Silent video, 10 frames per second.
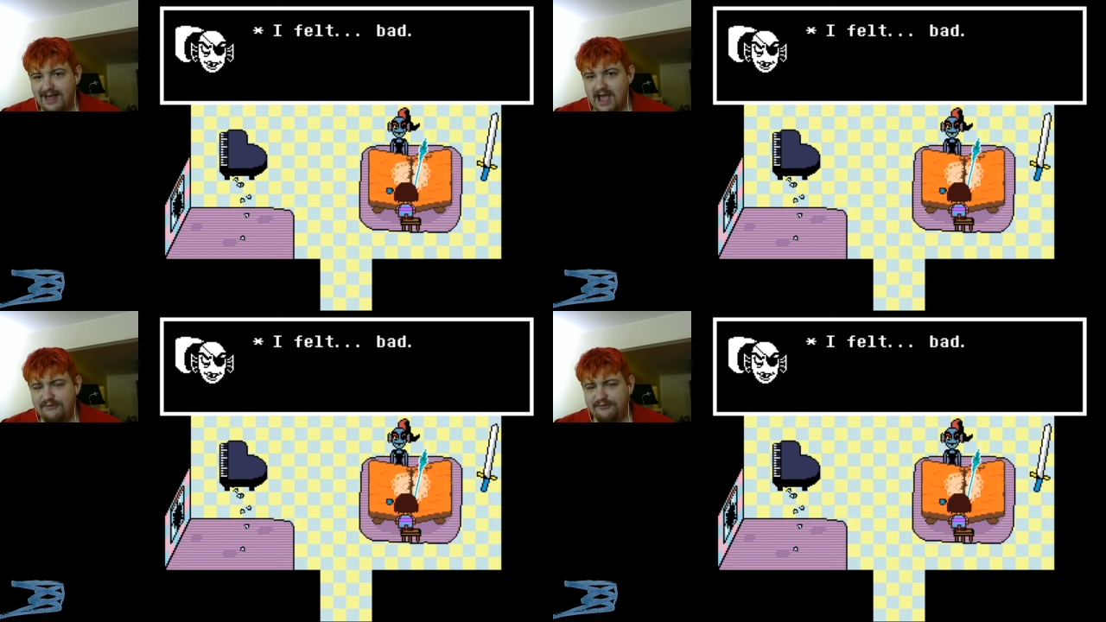
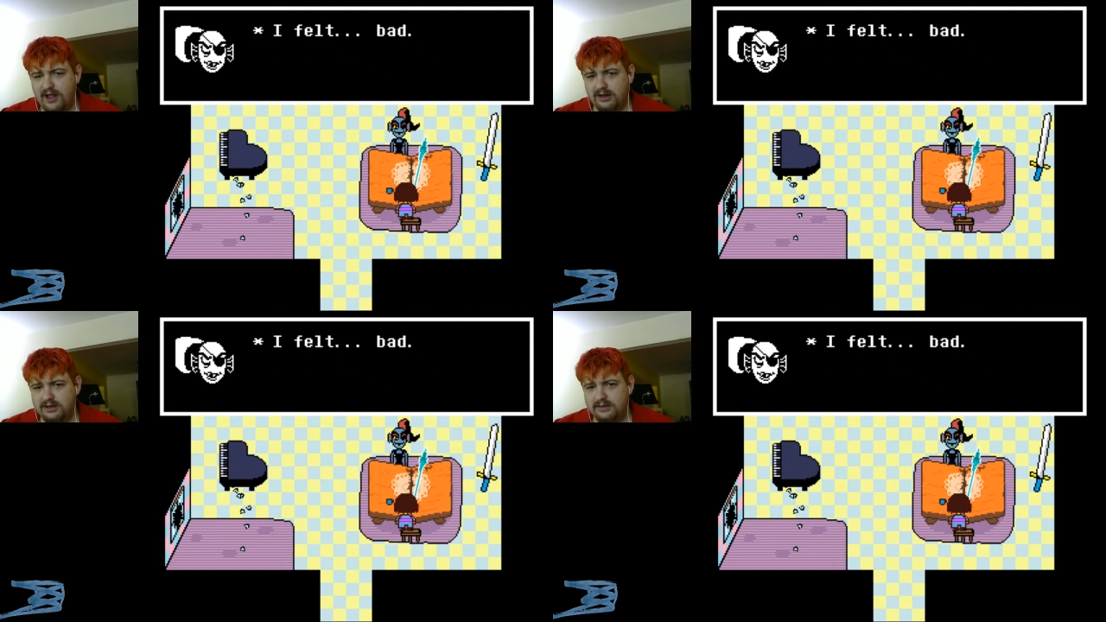I
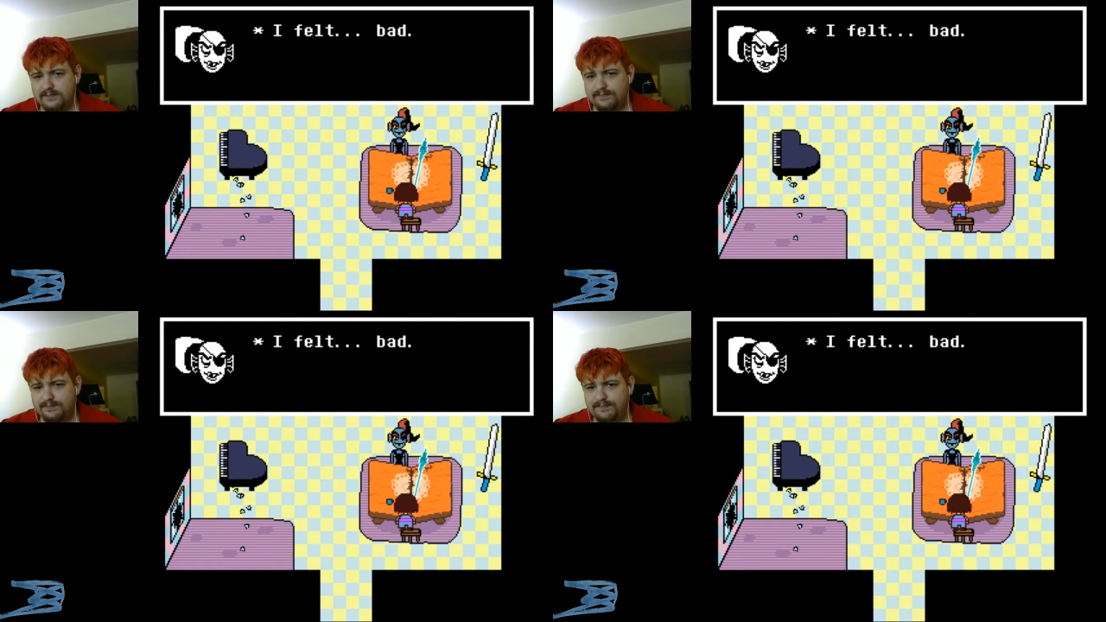felt
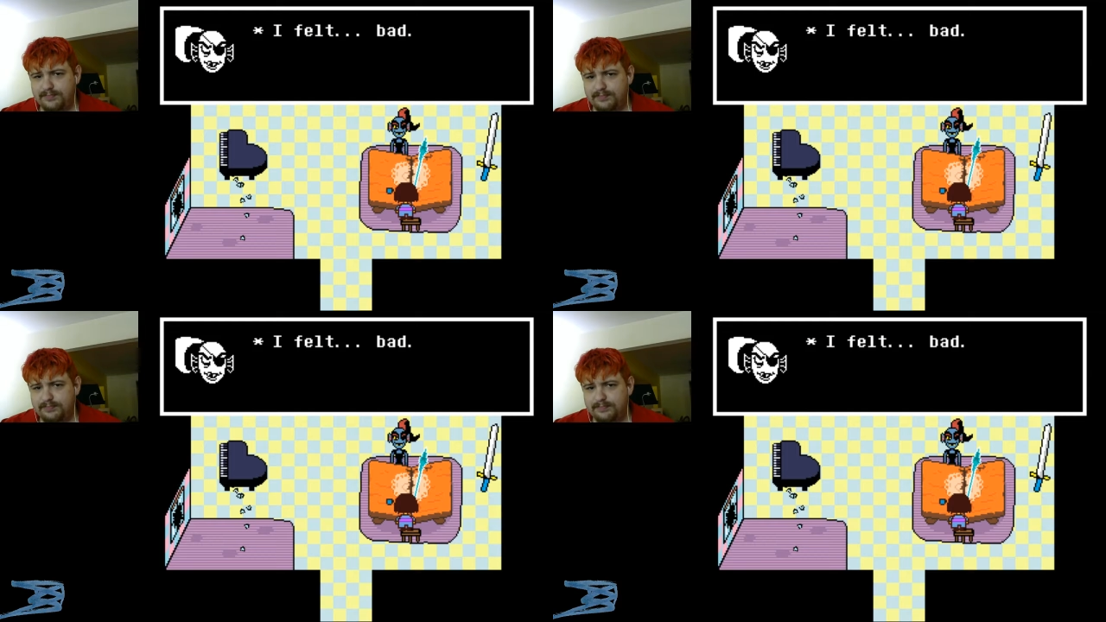
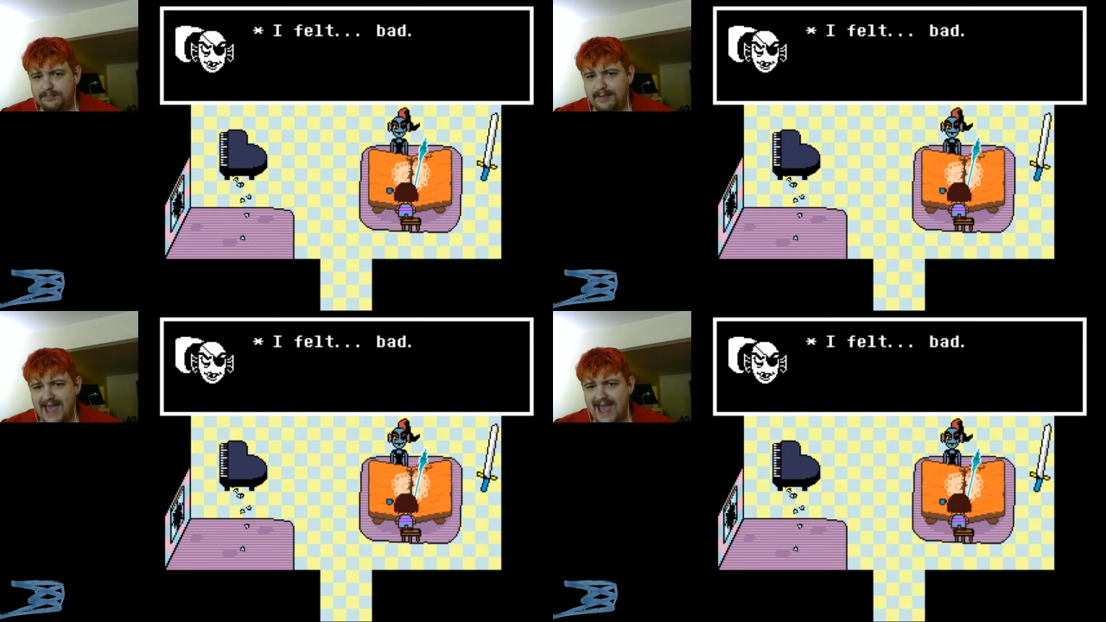
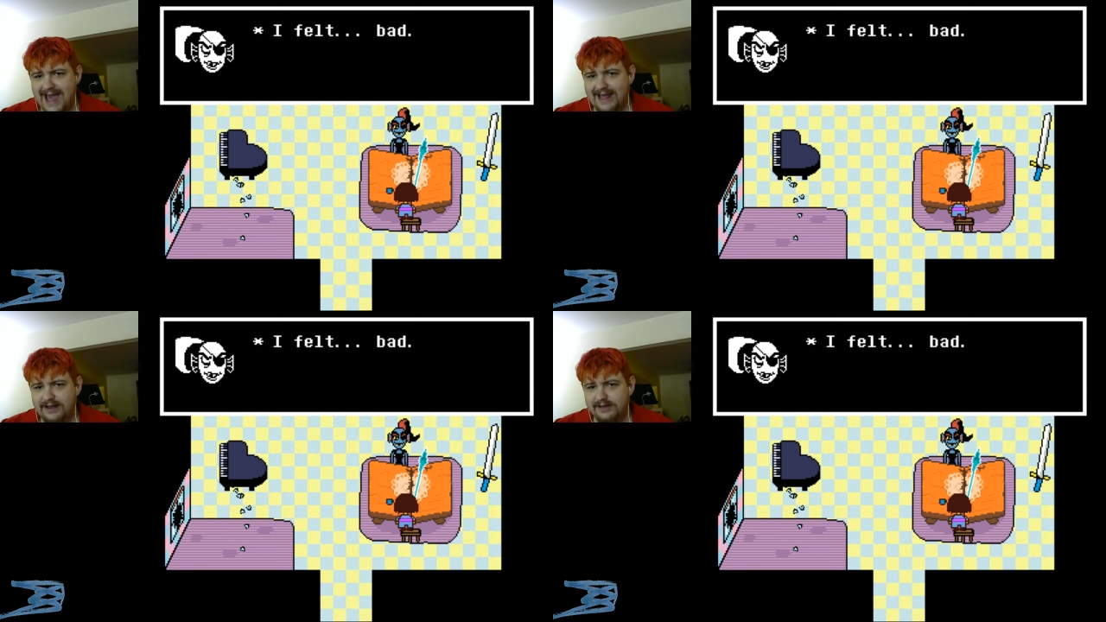
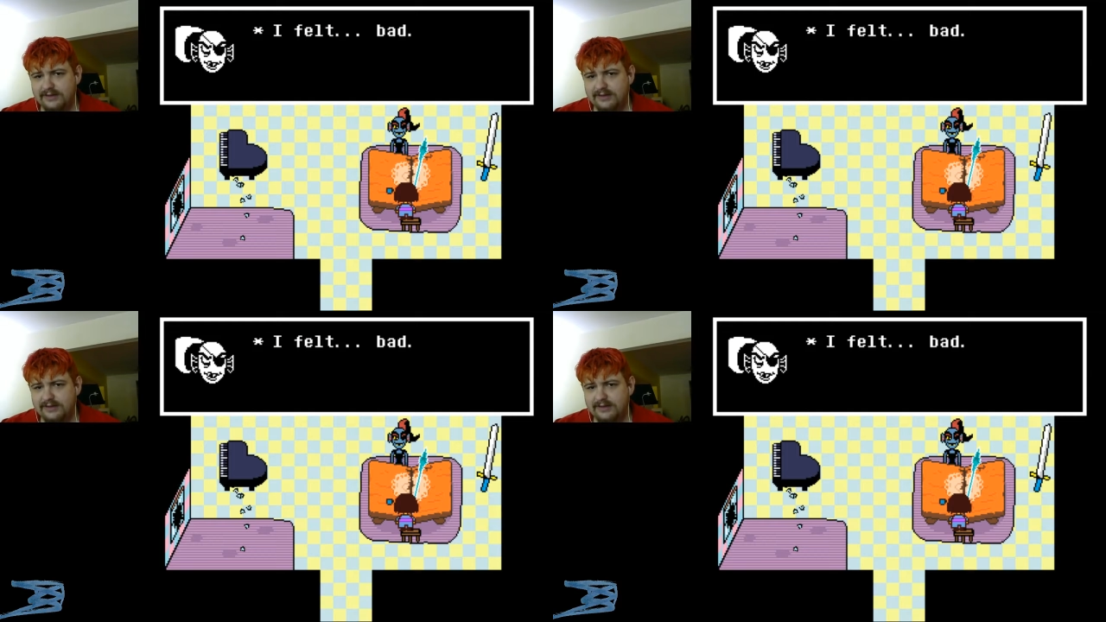bad.